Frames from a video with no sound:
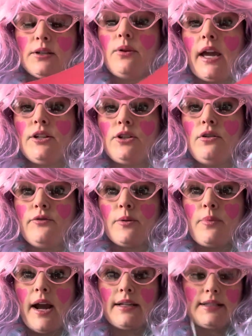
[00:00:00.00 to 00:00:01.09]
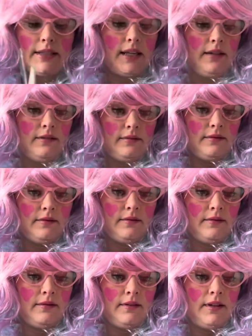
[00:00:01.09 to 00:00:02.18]
okay too if you're practicing,
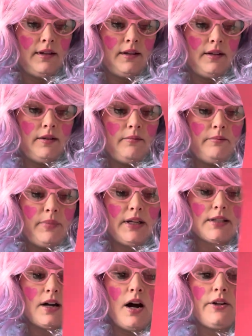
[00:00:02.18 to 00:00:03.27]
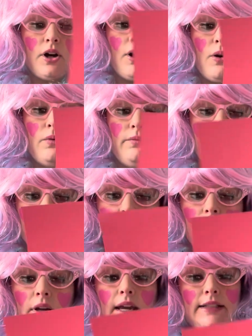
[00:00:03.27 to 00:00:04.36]
because I know
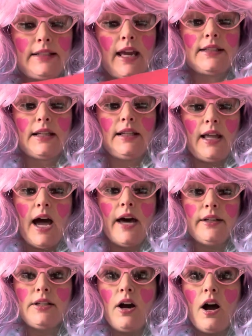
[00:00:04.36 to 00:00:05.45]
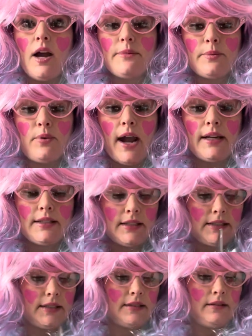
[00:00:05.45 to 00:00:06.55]
it takes a lot of time to
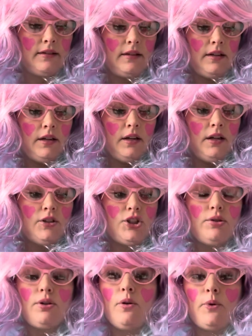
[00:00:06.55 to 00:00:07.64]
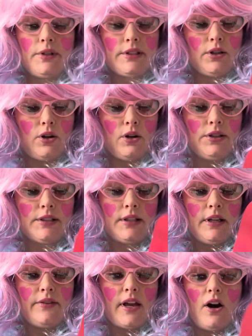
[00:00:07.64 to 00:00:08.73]
practice. Do you know, boys and girls,
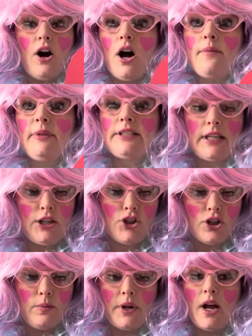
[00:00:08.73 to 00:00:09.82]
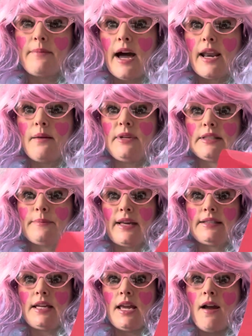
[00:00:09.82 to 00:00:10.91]
that I'm a teacher when I'm not at Miss
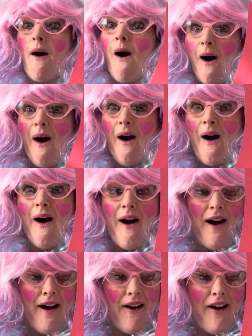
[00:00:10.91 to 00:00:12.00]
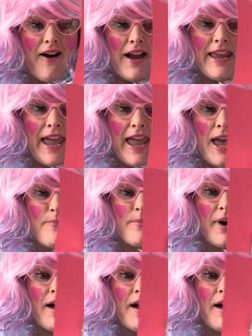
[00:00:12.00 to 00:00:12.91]
Messy? I am.